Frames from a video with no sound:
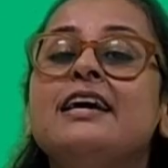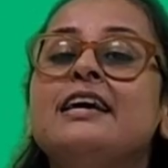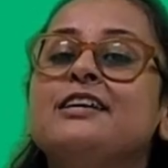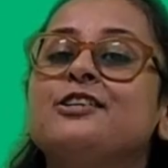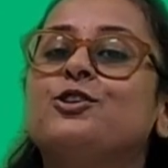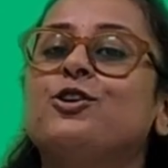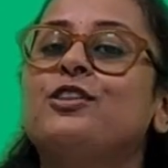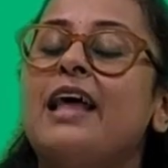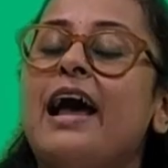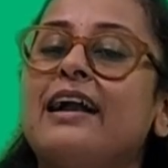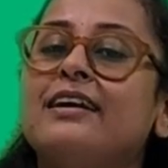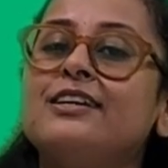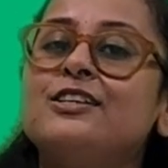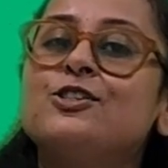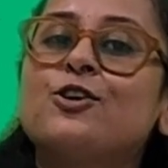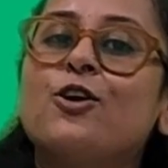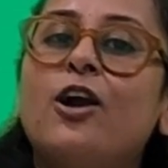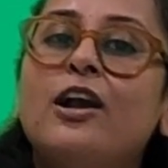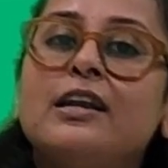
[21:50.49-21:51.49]
So that is
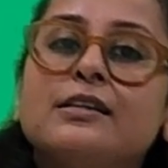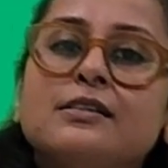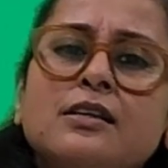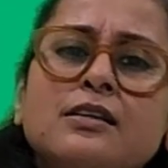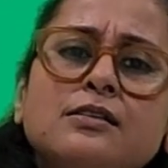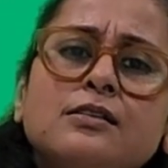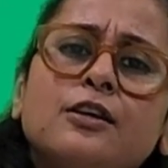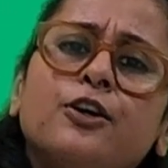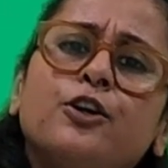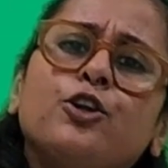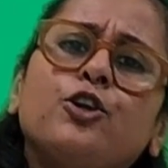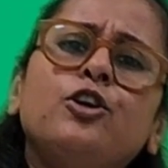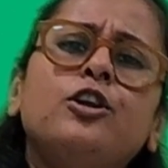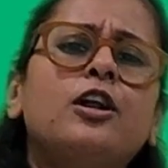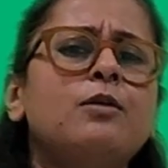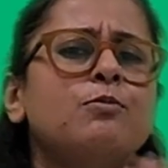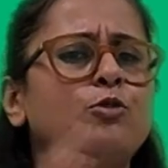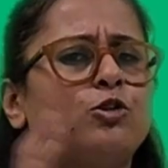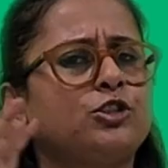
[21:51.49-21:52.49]
called as a
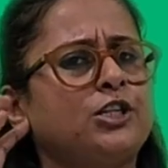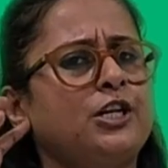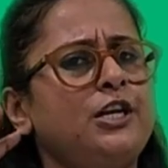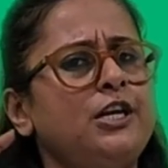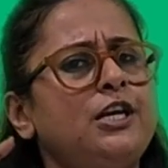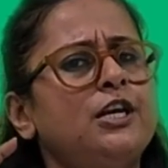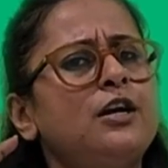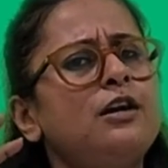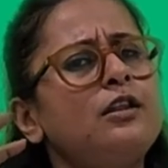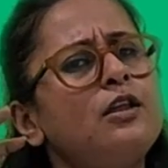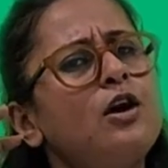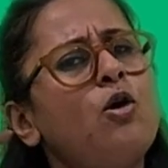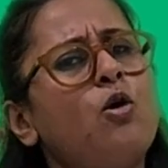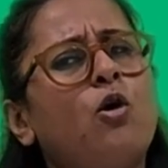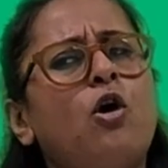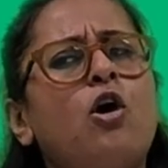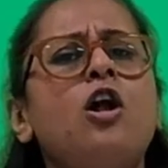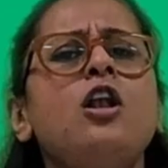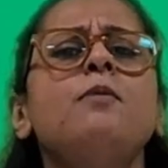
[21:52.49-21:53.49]
circular motion. Here the
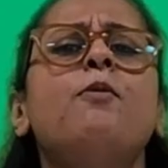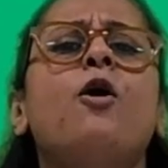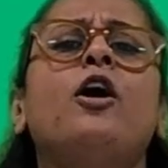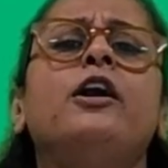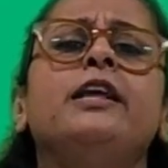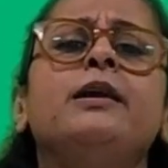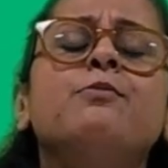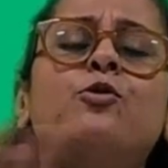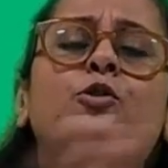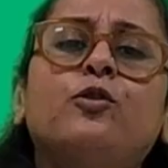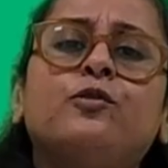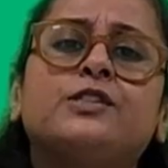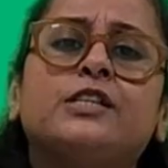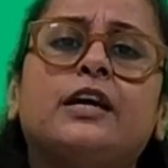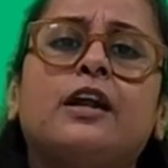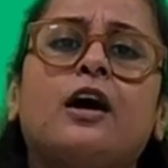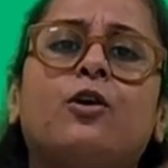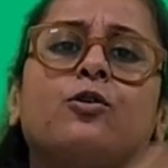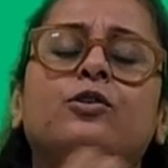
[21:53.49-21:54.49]
whole body moves
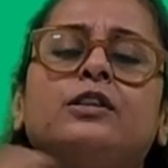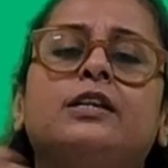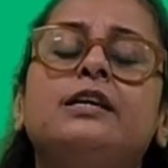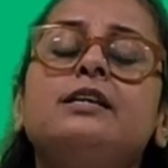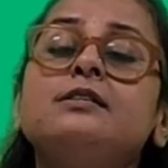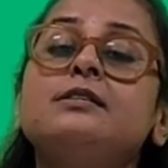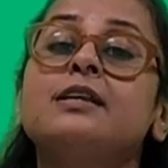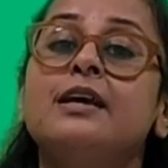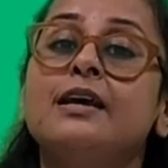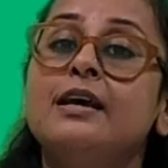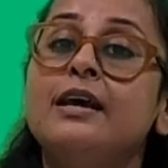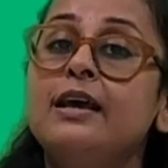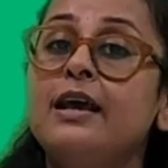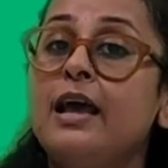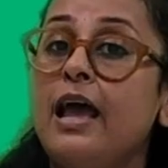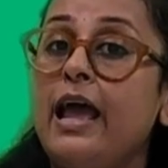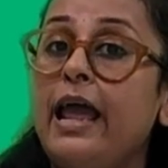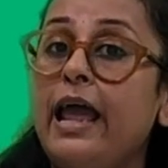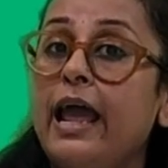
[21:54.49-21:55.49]
around this
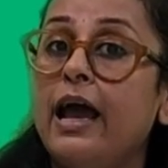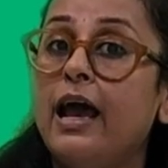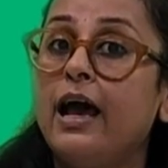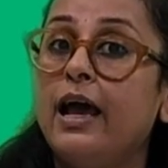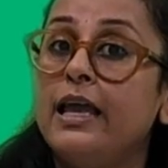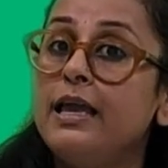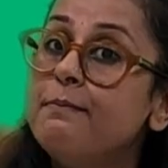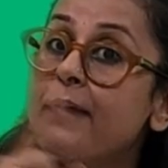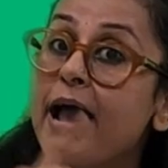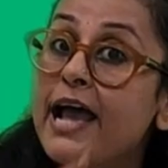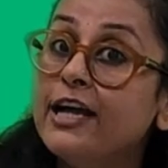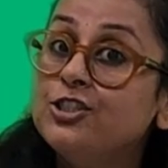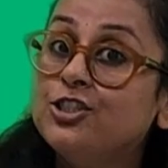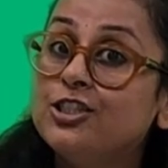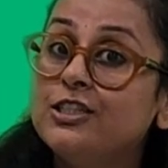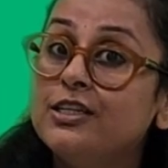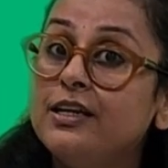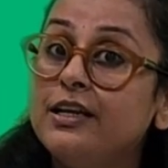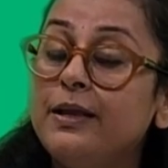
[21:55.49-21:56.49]

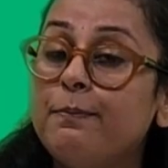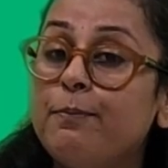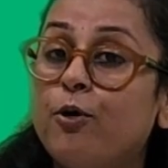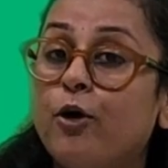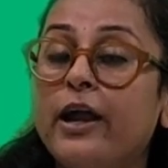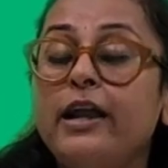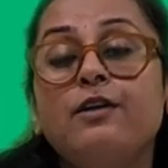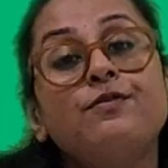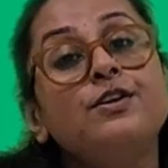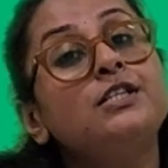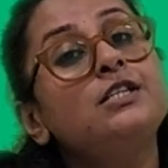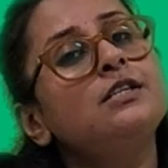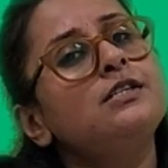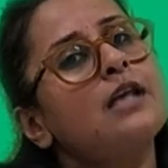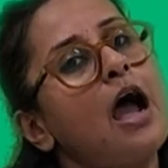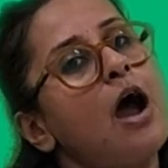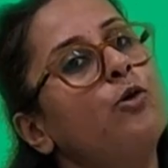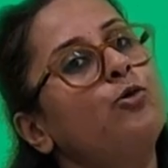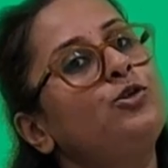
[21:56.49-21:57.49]
imaginary point which is
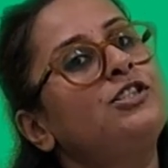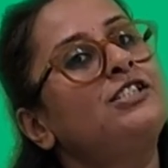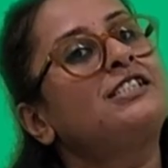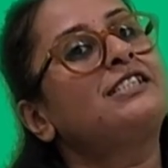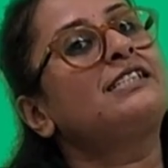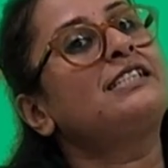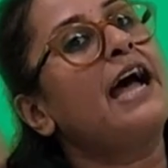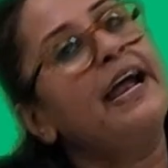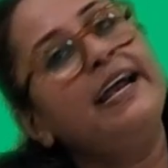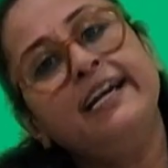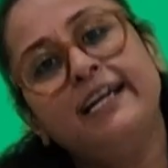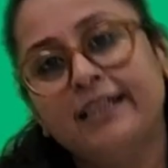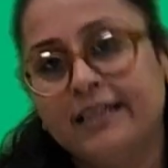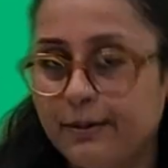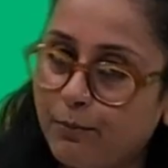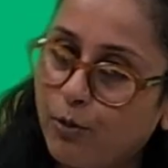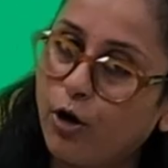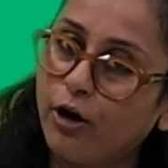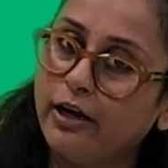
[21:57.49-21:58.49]
outside the
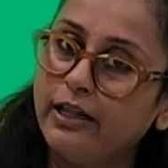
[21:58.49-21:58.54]
body.